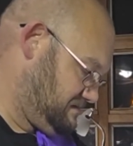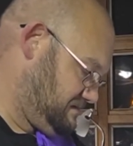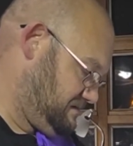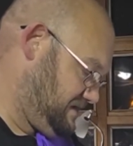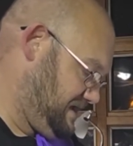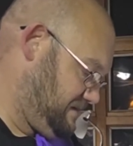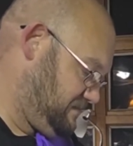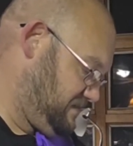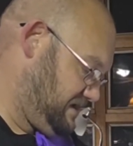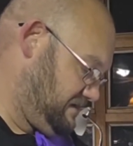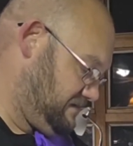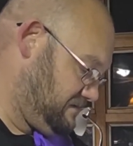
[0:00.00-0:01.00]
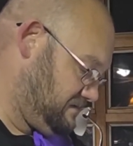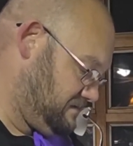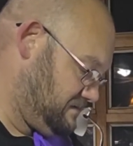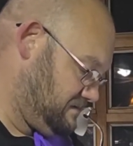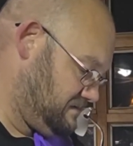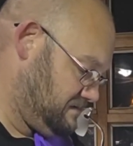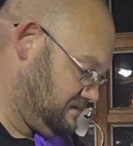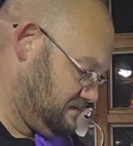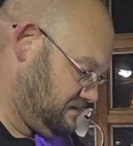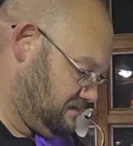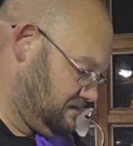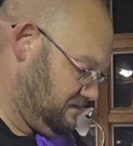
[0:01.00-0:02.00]
you
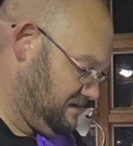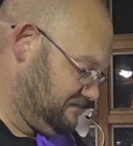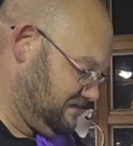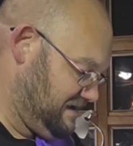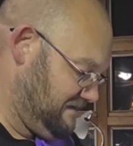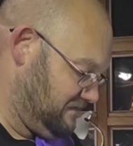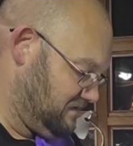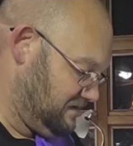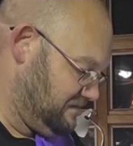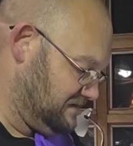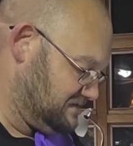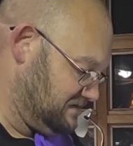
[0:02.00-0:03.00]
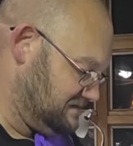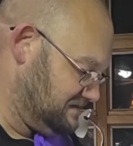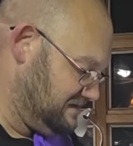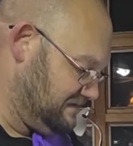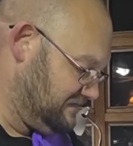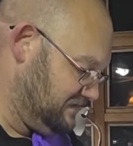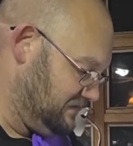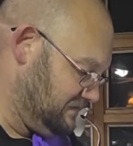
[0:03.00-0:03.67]
have to have your limits on stuff too.